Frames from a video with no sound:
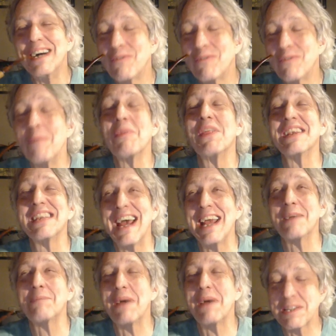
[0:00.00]
From the
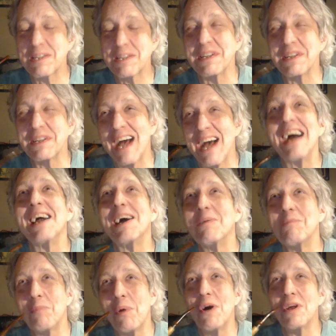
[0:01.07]
dank basement, I
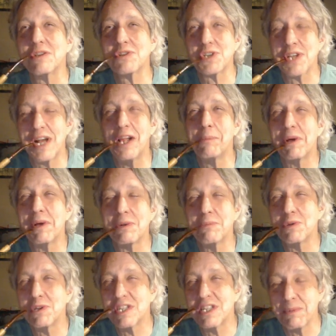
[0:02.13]
am Paul Schalbetter.
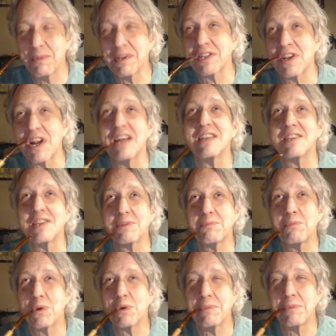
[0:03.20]
Muchísimas gracias
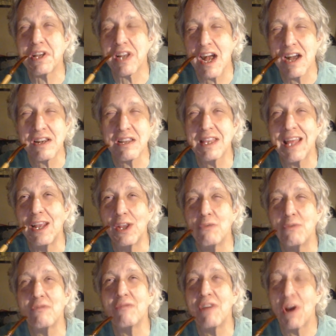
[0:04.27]
por mirar. Thank
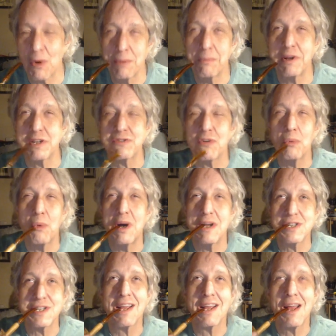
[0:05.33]
you very much for
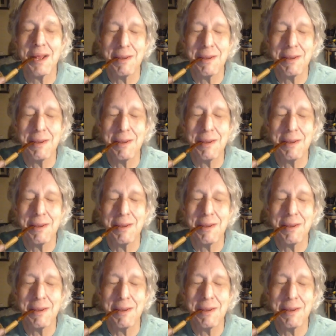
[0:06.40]
watching.